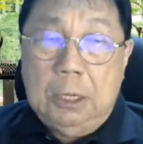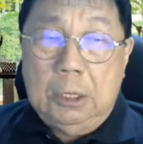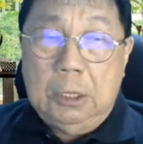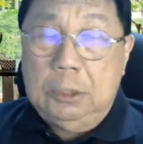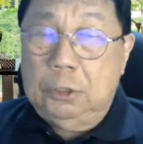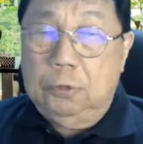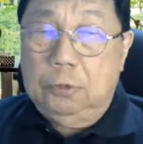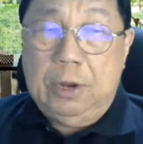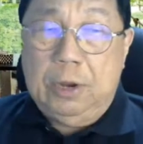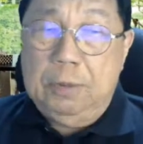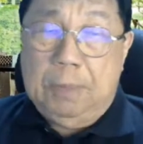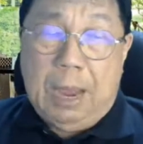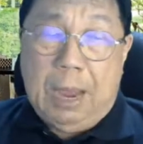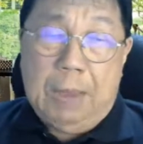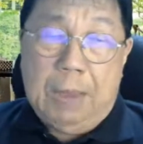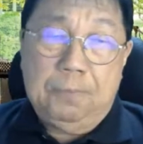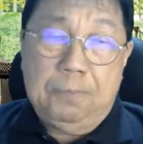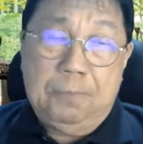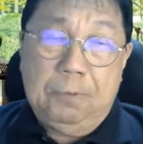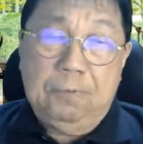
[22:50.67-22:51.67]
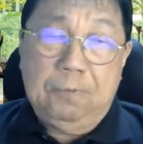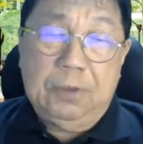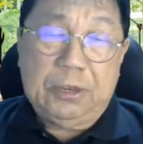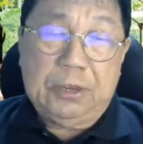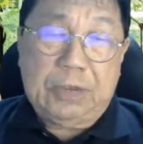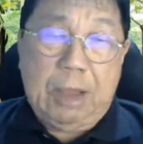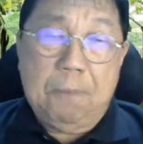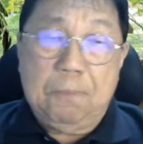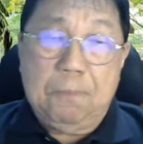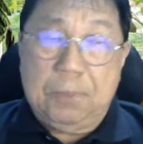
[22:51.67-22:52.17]
during my previous
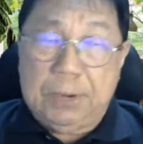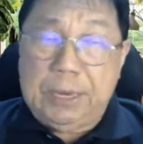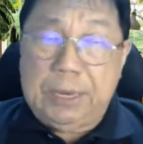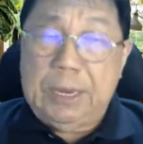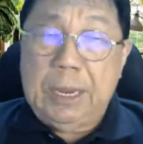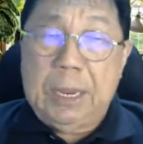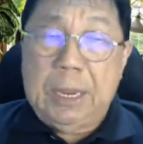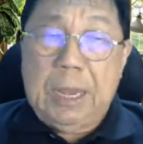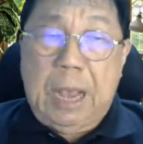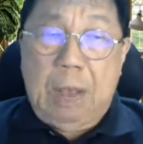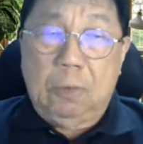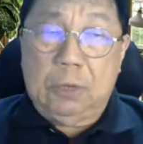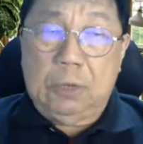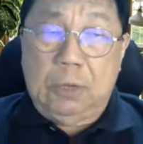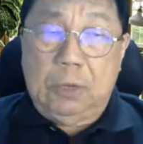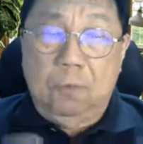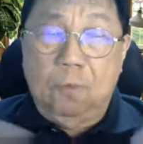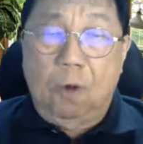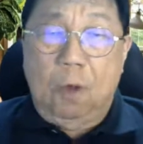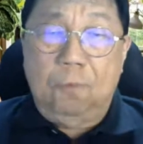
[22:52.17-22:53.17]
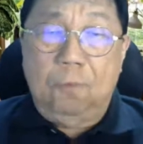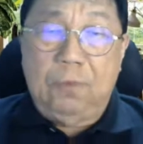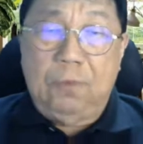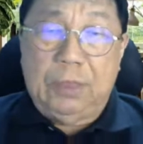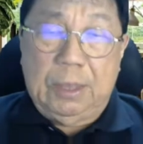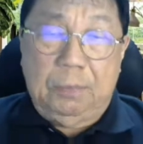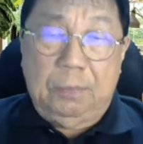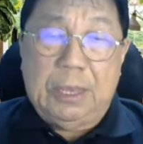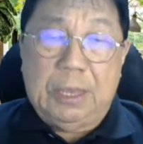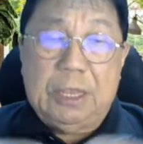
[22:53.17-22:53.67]
company, I was involved with
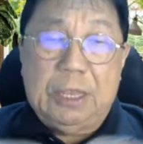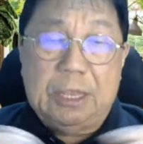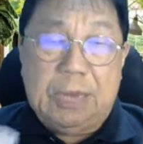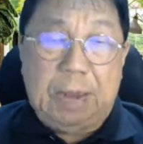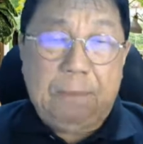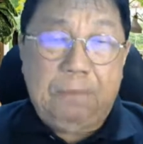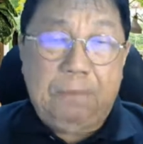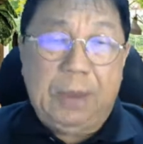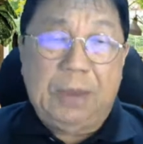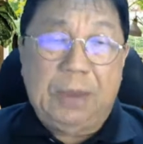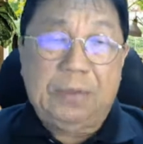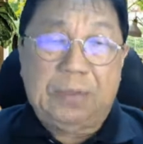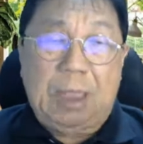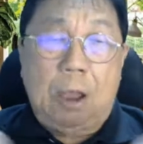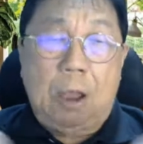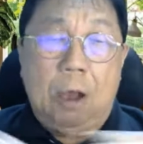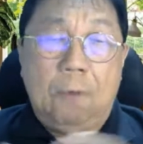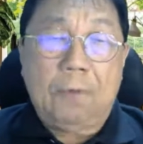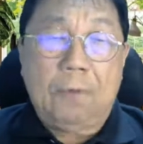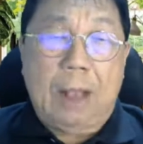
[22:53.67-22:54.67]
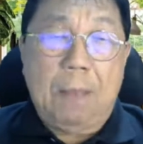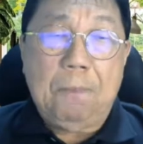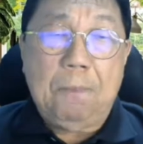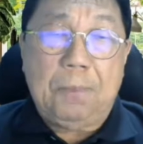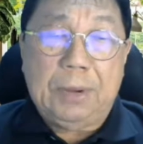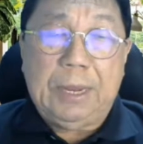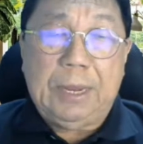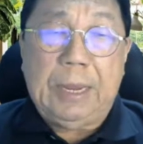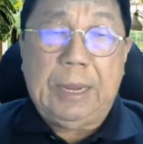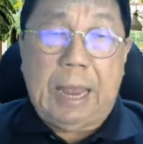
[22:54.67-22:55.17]
the internet-based start of
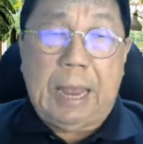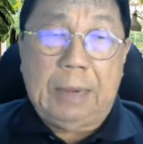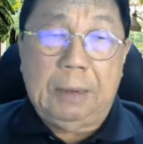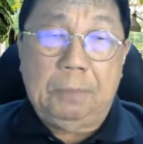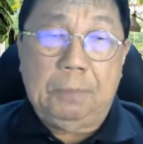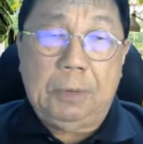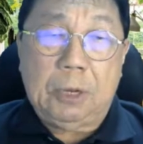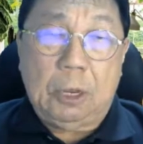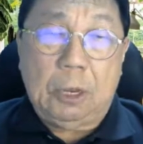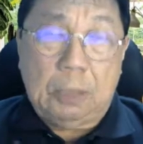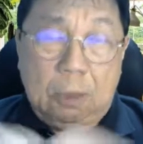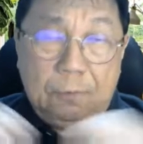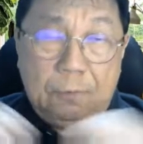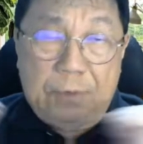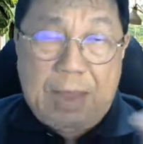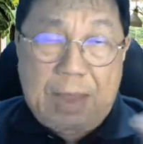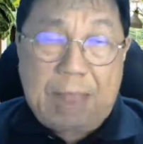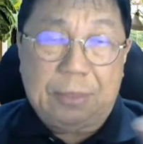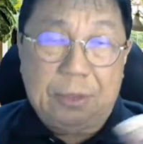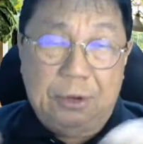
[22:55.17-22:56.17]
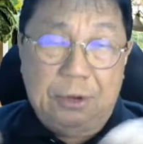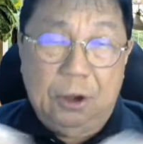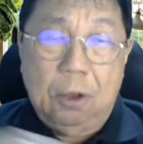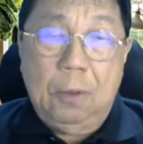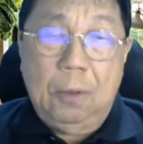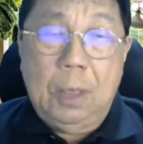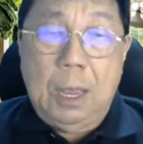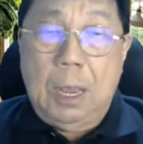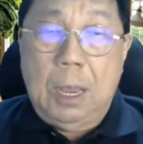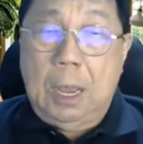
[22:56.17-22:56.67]
company, and because of that,
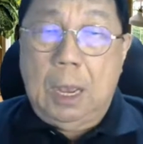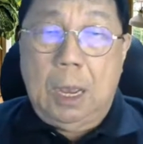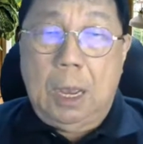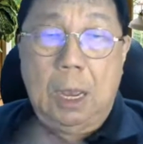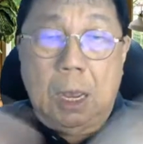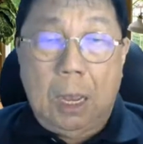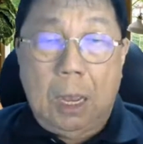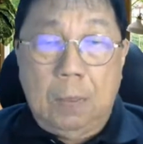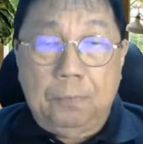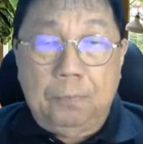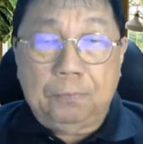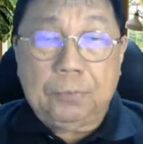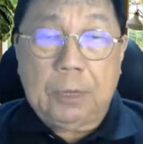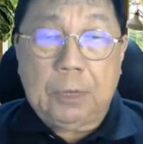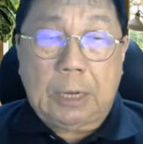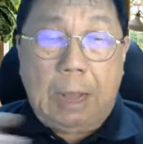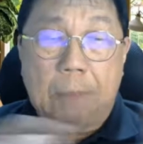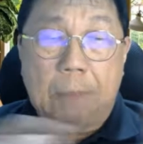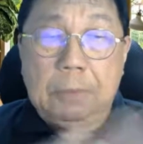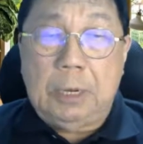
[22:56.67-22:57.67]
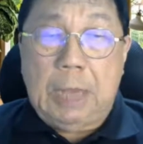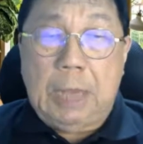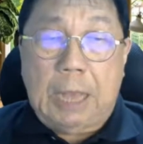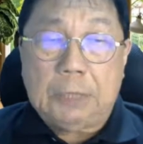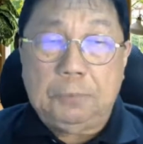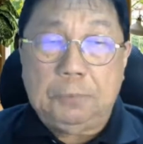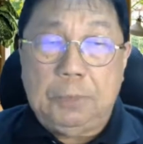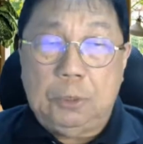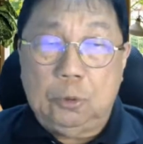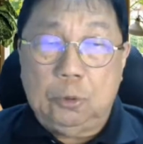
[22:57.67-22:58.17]
the company
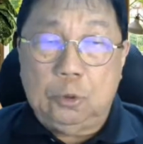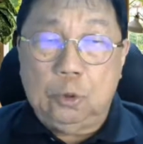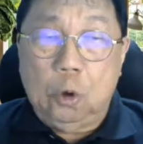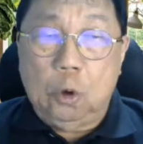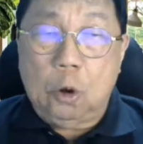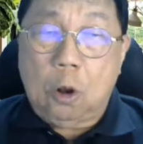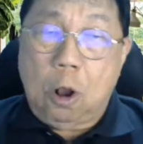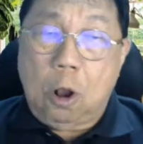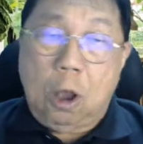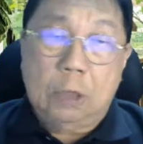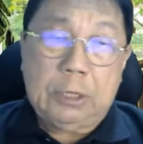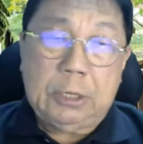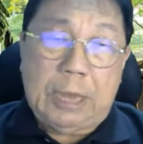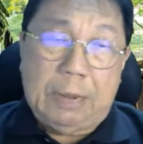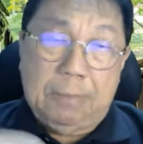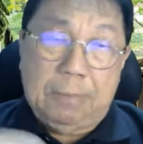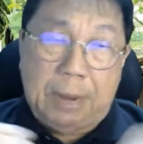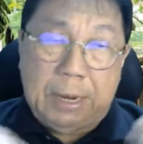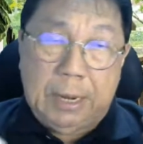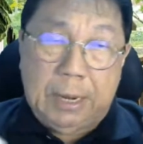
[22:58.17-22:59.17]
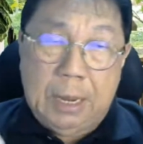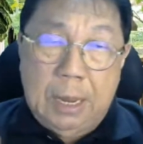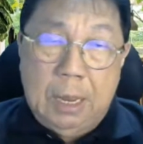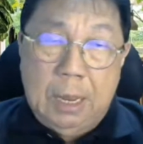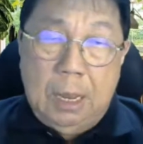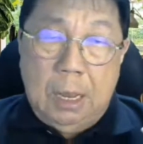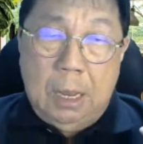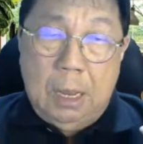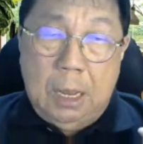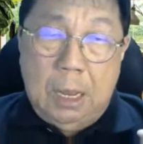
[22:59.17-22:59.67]
asked me to show cause, and my
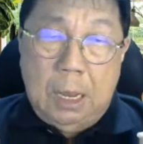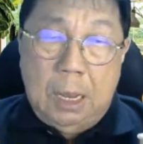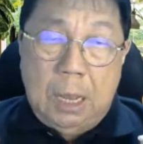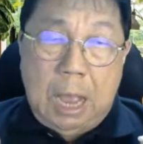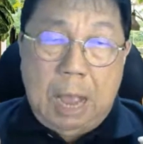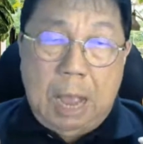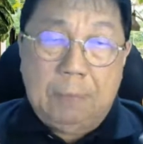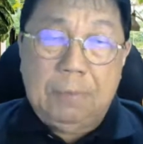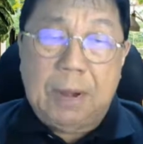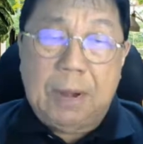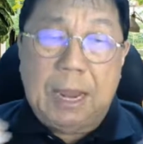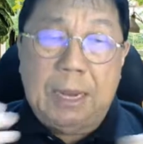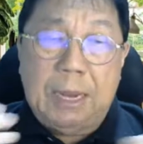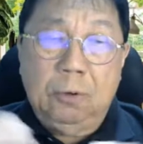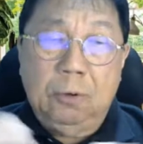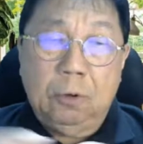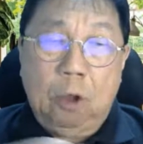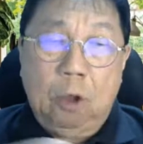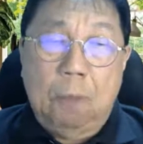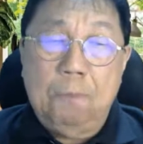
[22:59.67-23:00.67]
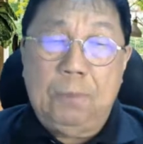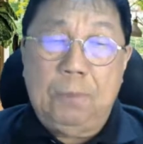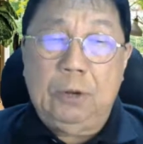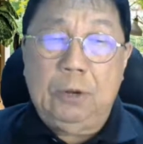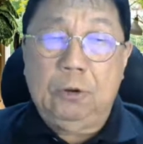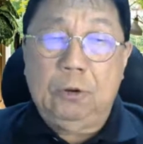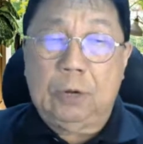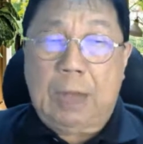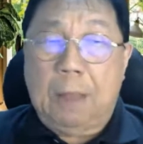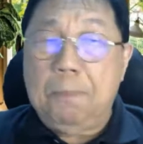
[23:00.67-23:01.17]
upline complained
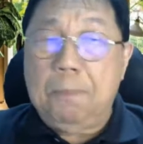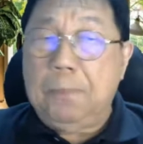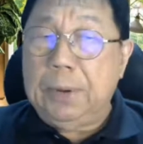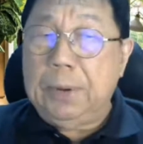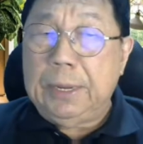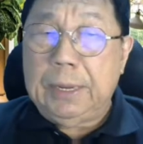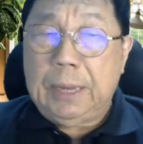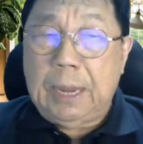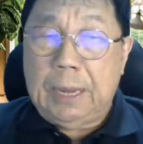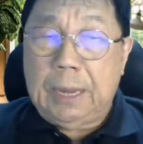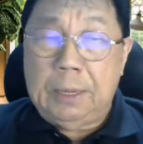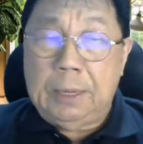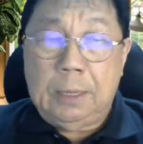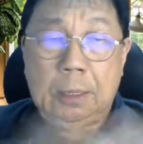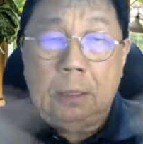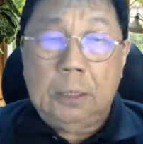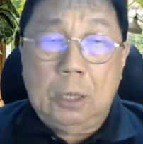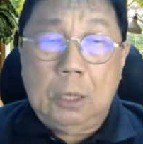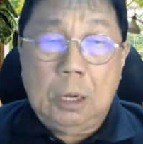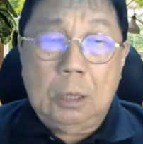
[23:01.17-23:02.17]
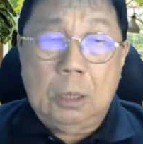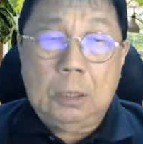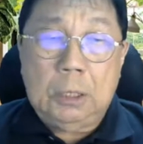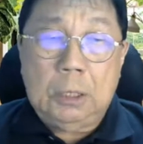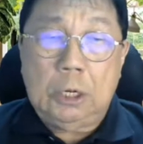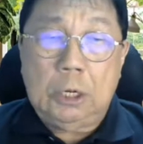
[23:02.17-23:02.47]
to the company, and he